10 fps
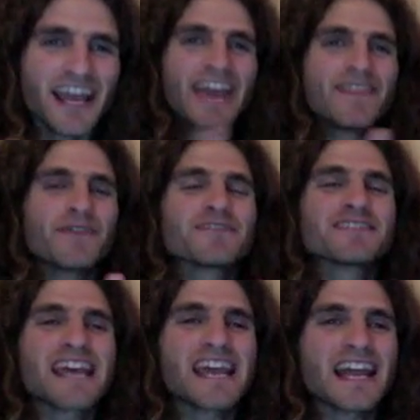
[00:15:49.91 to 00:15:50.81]
And they were
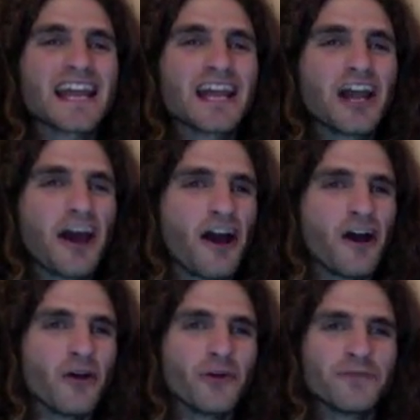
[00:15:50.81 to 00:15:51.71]
saying,
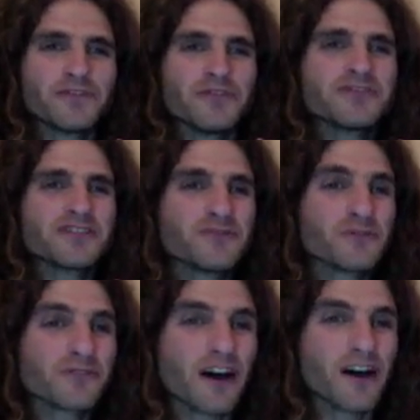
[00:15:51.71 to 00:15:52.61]
oh, if you use a
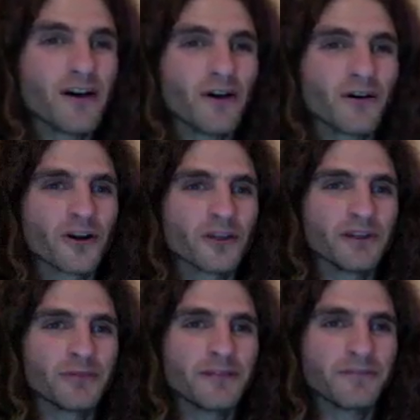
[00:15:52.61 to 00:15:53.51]
doula or a
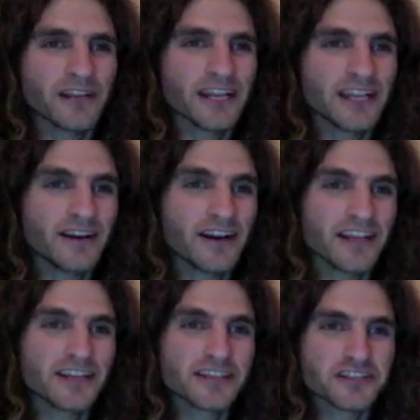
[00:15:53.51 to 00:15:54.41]
midwifery in our
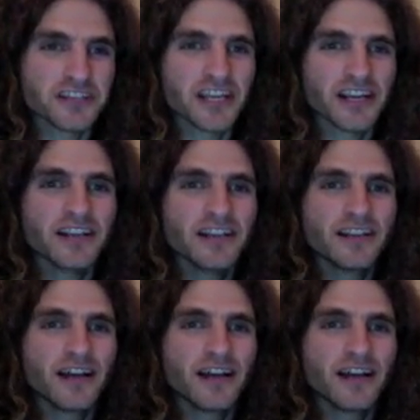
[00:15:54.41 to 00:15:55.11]
industry here,